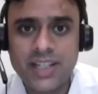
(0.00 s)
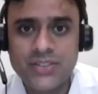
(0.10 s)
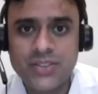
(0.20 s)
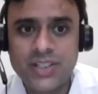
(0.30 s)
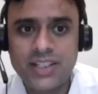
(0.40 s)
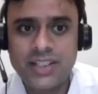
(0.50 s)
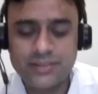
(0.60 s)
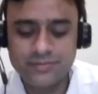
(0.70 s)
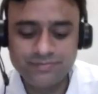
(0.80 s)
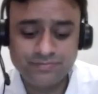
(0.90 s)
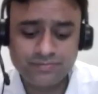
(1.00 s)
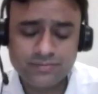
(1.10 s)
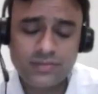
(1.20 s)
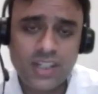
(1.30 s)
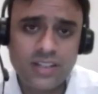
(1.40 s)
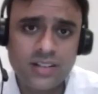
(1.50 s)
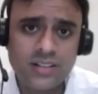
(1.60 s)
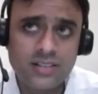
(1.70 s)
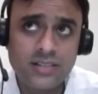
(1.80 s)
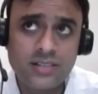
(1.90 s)
actually
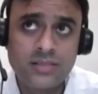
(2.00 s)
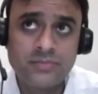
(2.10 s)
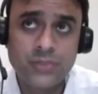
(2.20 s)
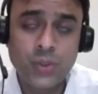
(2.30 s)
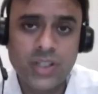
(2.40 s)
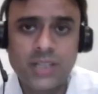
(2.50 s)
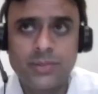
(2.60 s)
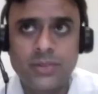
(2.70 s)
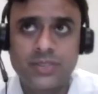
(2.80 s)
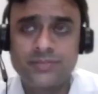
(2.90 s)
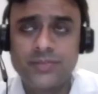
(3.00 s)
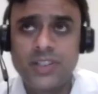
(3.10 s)
talking about?